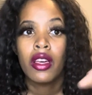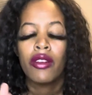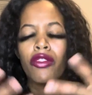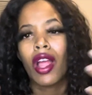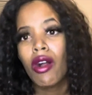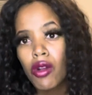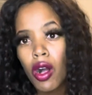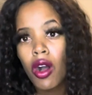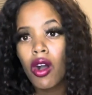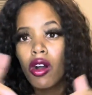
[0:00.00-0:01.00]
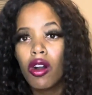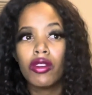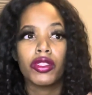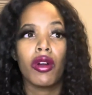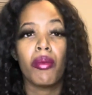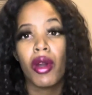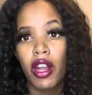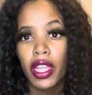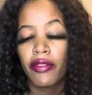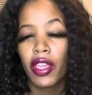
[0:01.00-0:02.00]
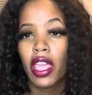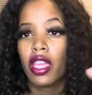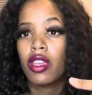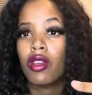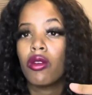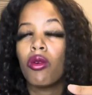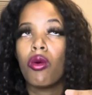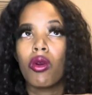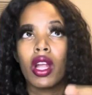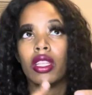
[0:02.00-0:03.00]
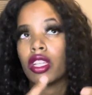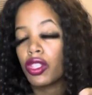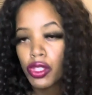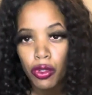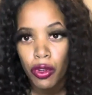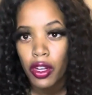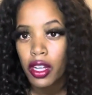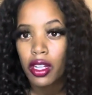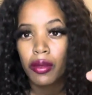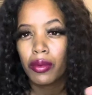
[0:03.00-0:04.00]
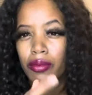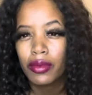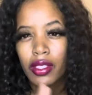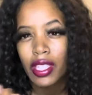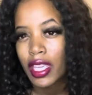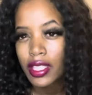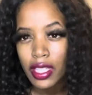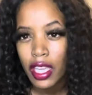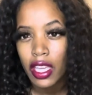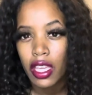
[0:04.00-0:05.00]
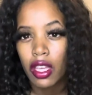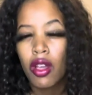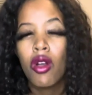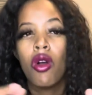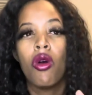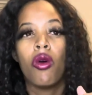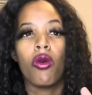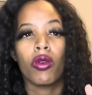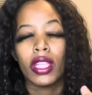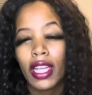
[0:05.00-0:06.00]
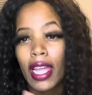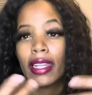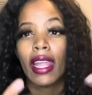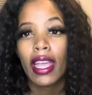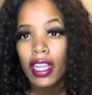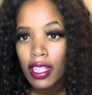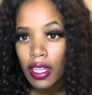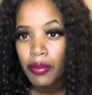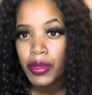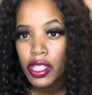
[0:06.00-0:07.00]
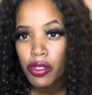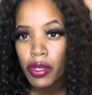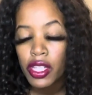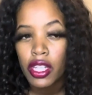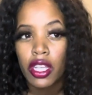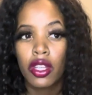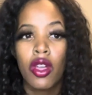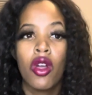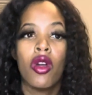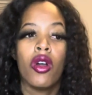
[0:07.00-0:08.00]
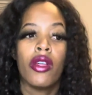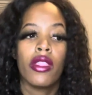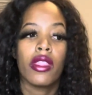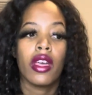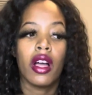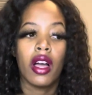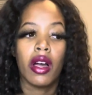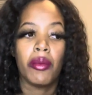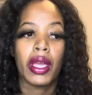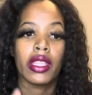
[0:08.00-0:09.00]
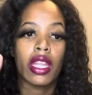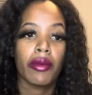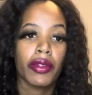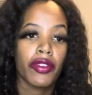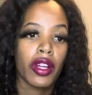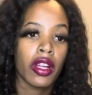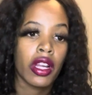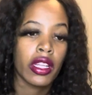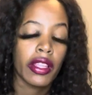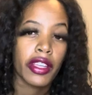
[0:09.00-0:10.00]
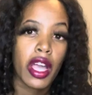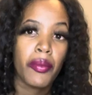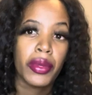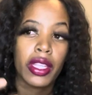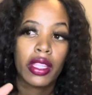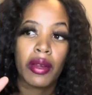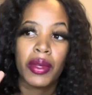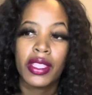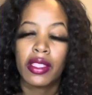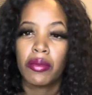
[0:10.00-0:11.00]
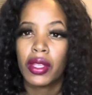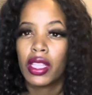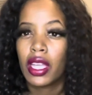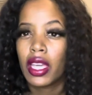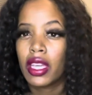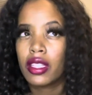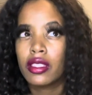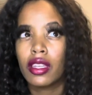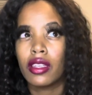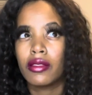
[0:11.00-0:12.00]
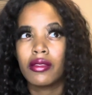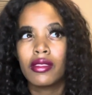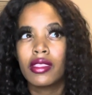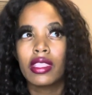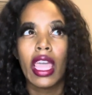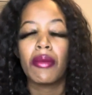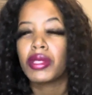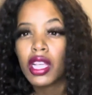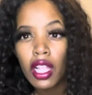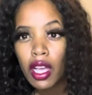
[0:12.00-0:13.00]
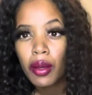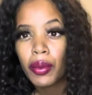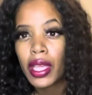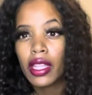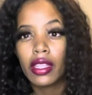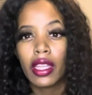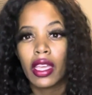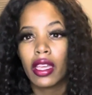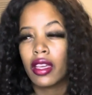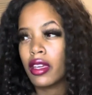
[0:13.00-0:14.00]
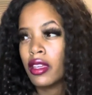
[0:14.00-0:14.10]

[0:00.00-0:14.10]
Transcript: for alcohol, so a bar event or a liquor store tasting or like a nightclub situation. Um, and then I worked for another company that would send me like to Sam's Club and like